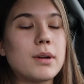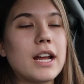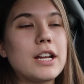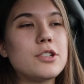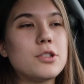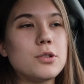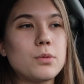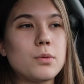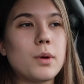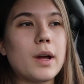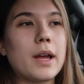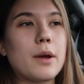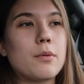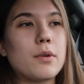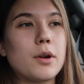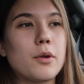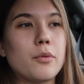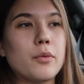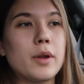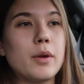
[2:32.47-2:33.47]
but I do like
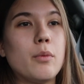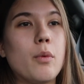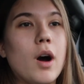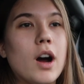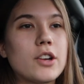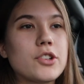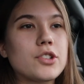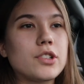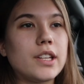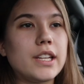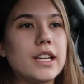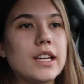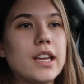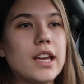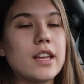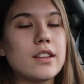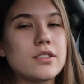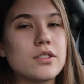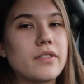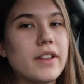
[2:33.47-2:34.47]
want to rewatch Glee
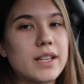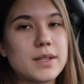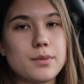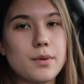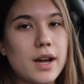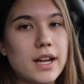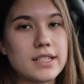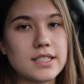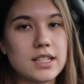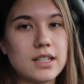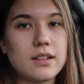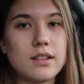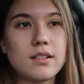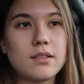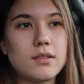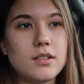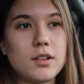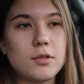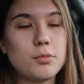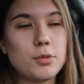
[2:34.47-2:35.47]
again, so that's why I didn't
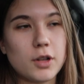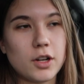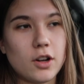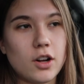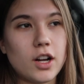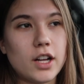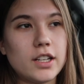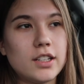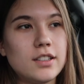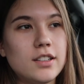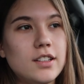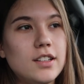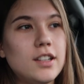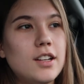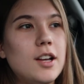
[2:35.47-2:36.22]
put it on.